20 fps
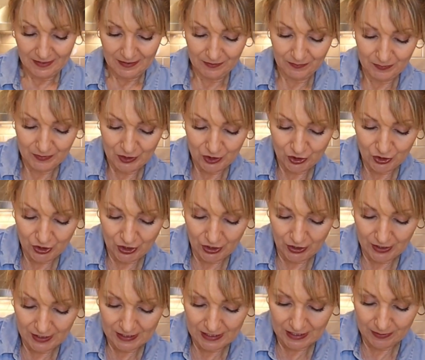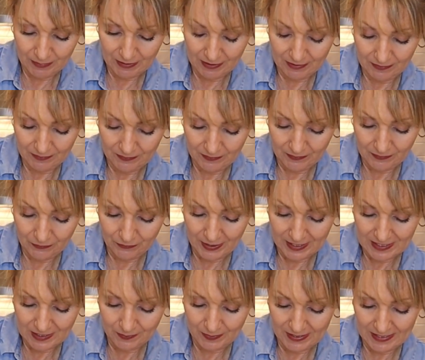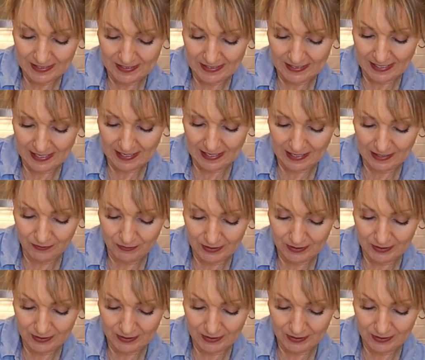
And just sharing some of the recipes that I